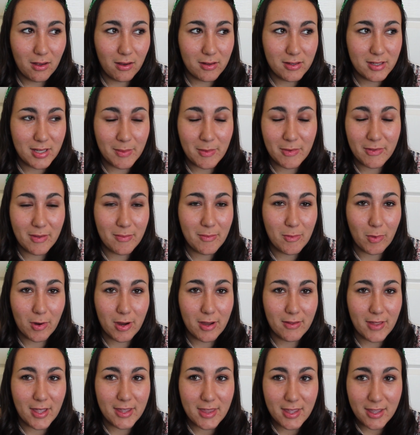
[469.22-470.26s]
some of them
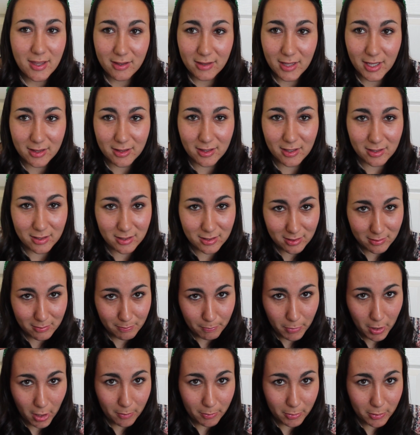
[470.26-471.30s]
were, I think like the
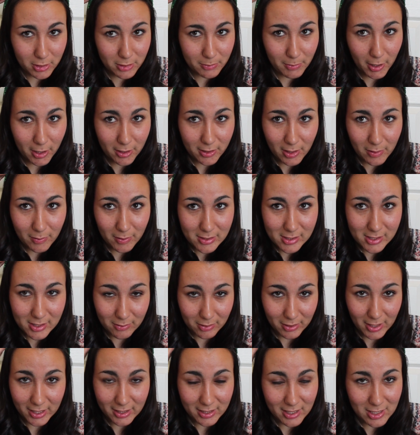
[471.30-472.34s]
purple sparkly ones that
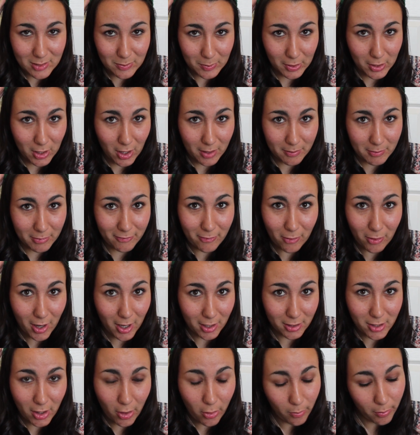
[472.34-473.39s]
were like these were gone before
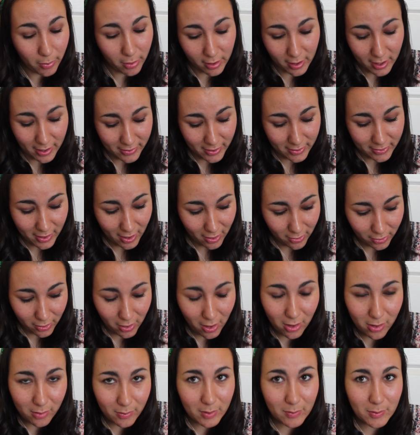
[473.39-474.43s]
October, and then the other
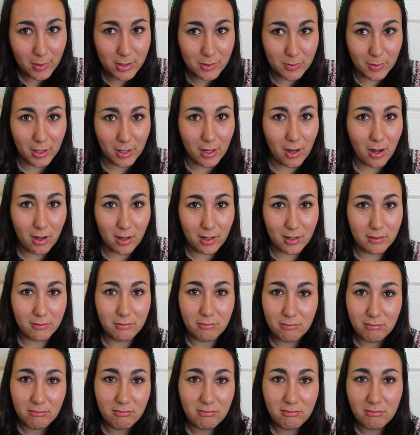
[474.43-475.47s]
Halloween ones were gone
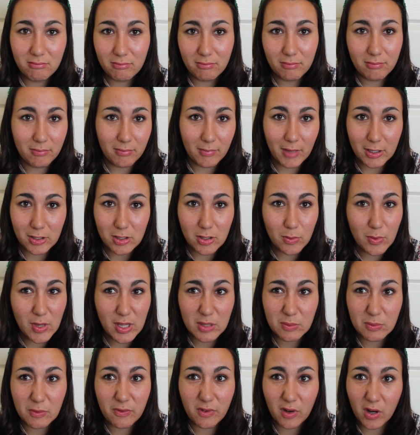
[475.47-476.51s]
like 2
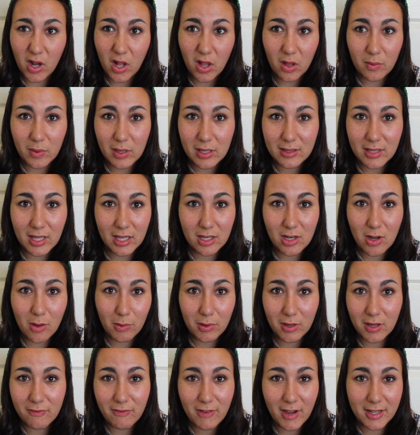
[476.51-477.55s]
weeks before Halloween, like no
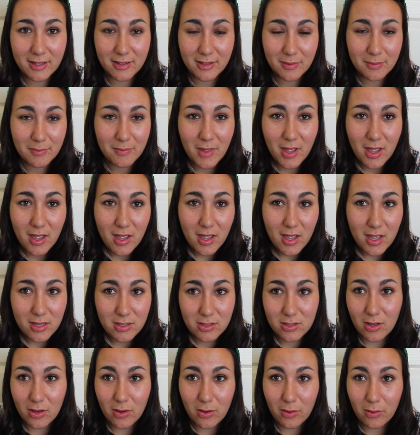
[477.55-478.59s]
one could find them.
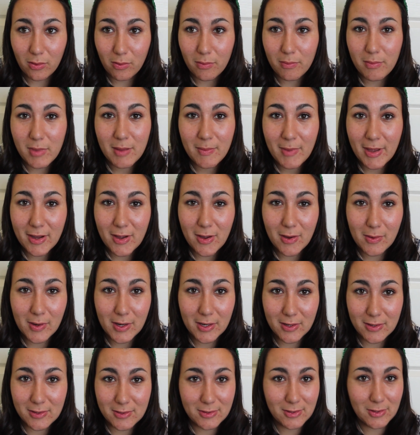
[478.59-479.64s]
So me and my
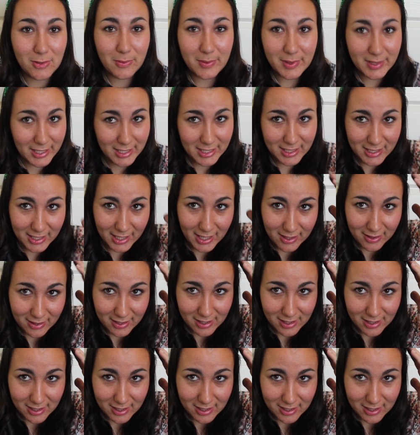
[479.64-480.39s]
coworkers knew we needed to get